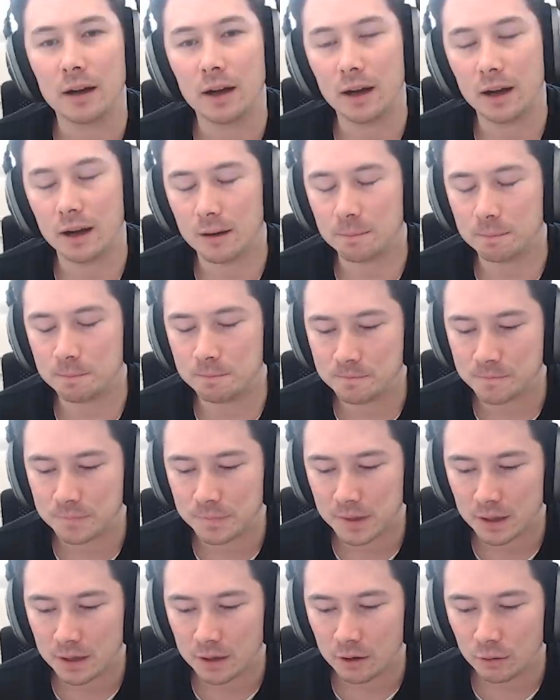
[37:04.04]
Um,
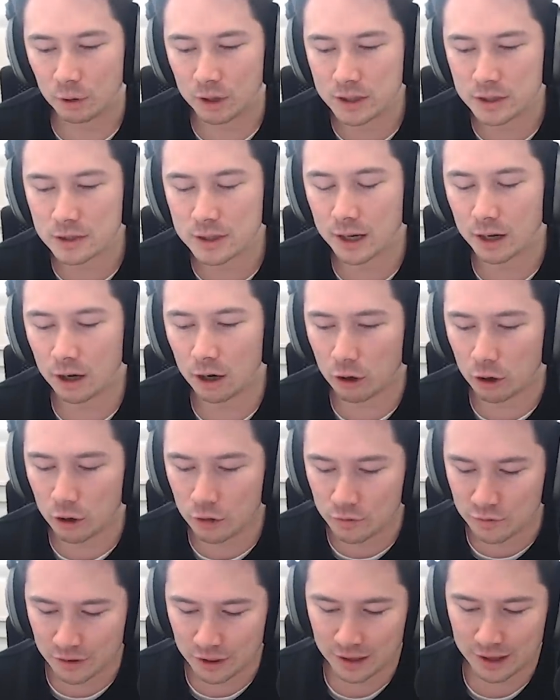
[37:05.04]
once you get
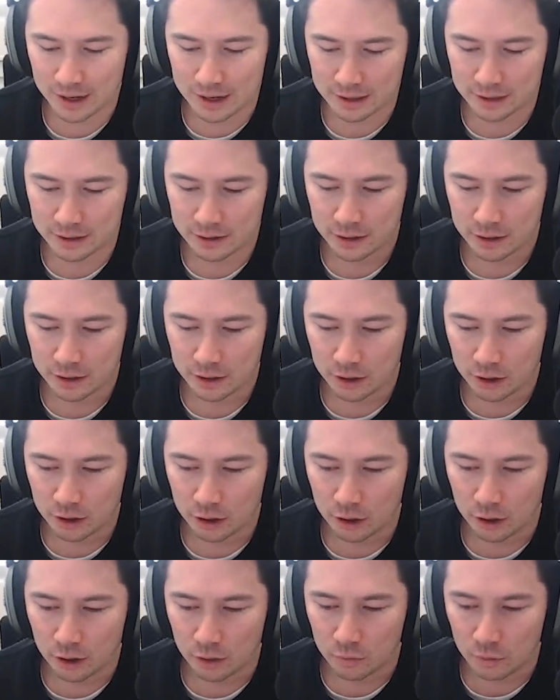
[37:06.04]
over that,
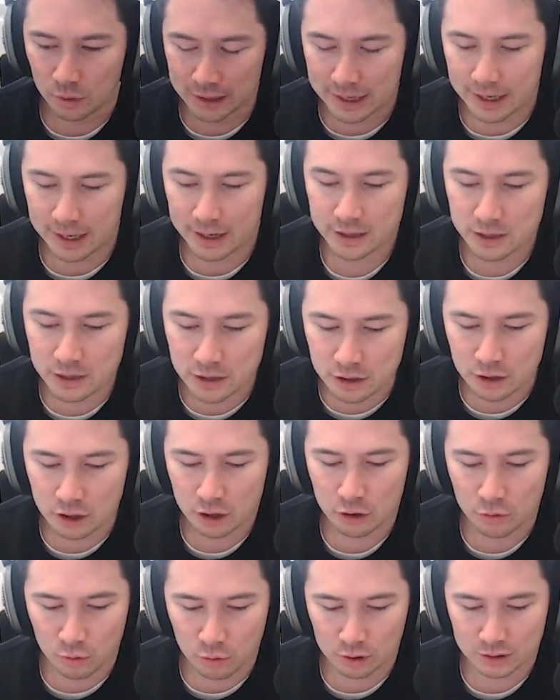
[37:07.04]
like, how do you
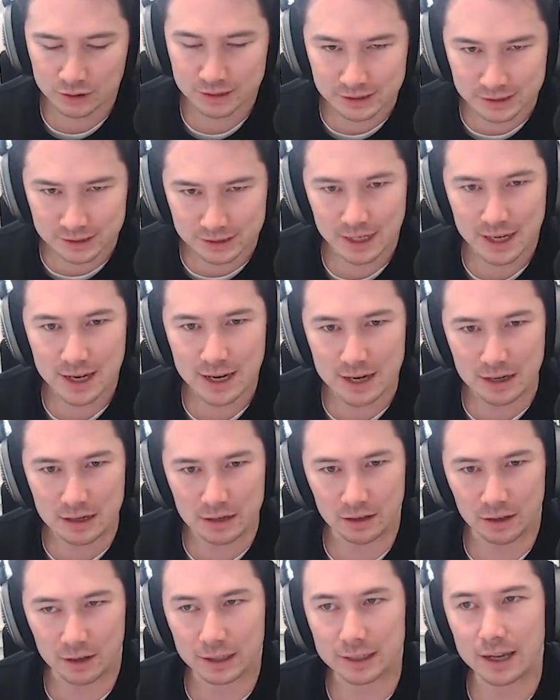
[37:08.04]
know what to send
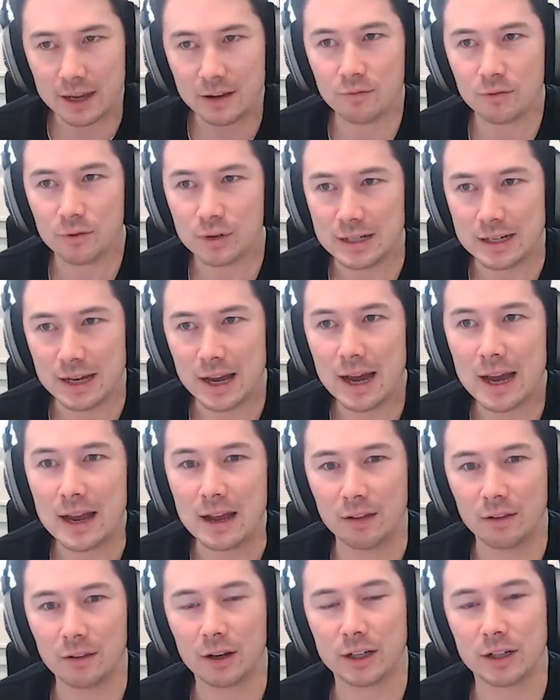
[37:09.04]
like every day?
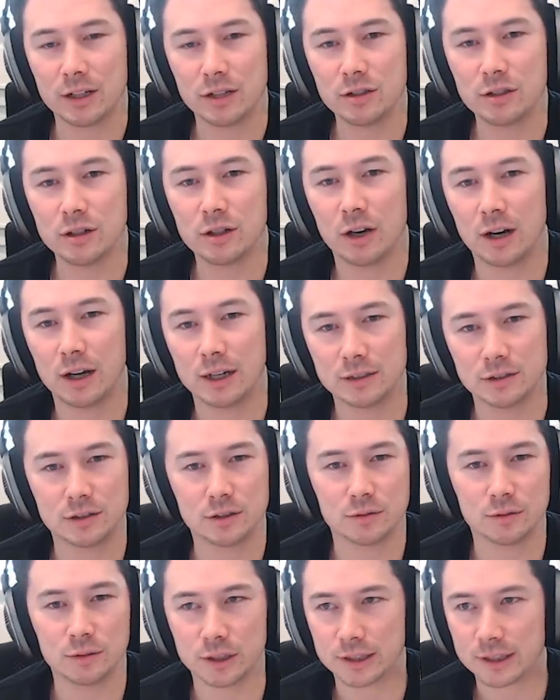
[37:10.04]
Like, are you guys
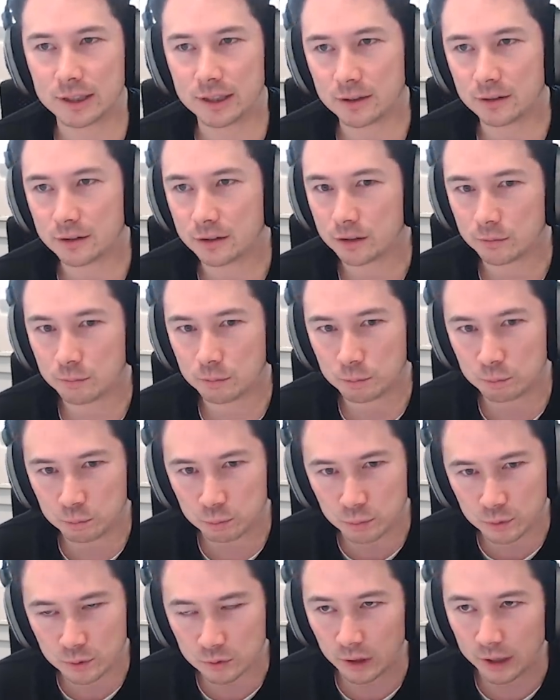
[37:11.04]
doing
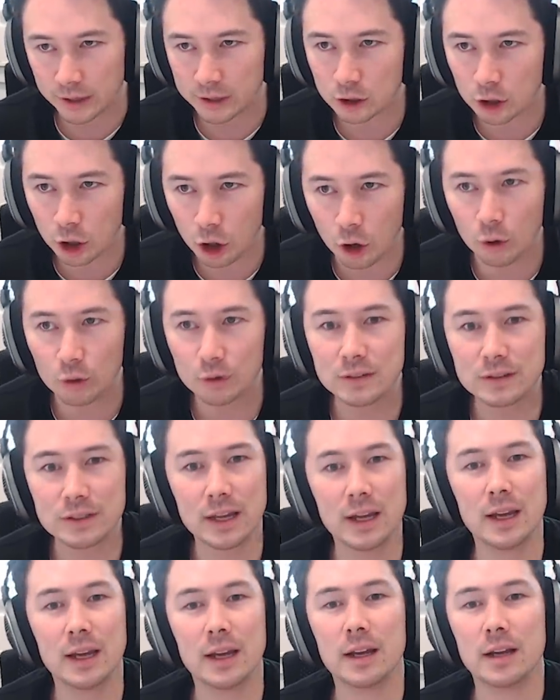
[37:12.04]
like
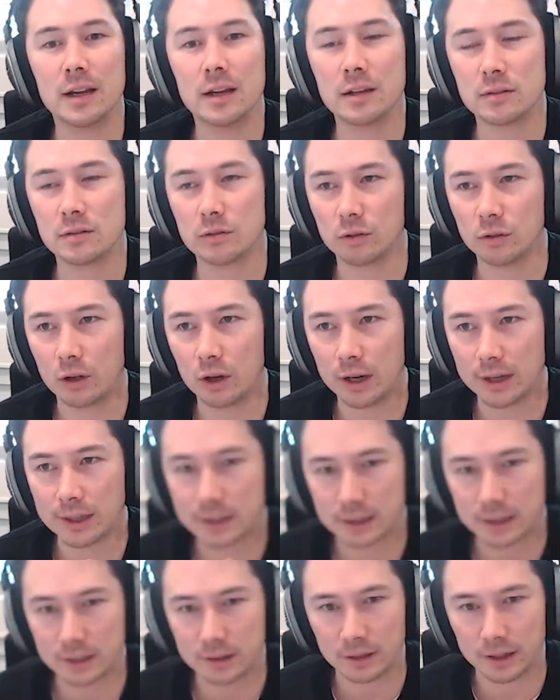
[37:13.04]
content or like,
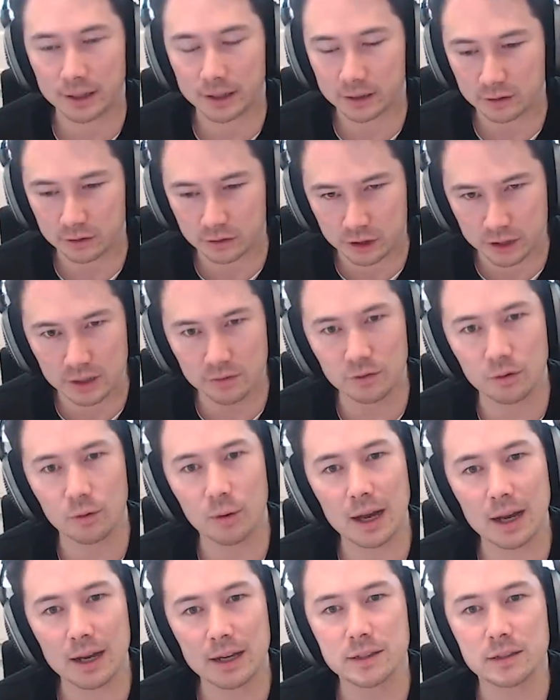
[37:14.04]
like yeah,
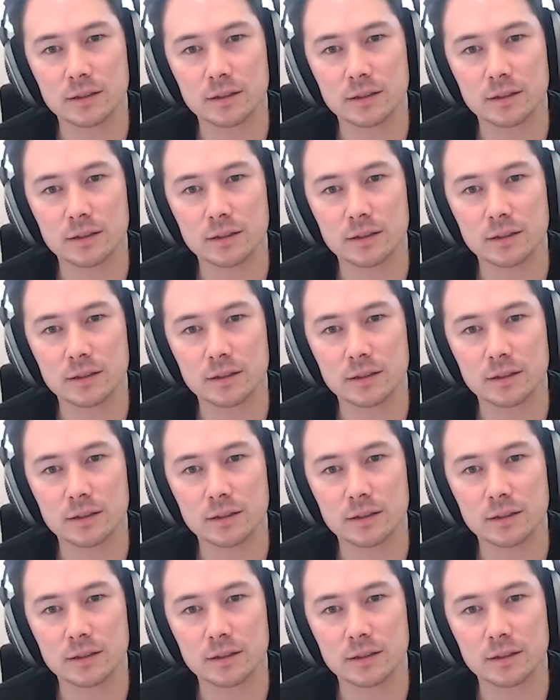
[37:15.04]
giveaways?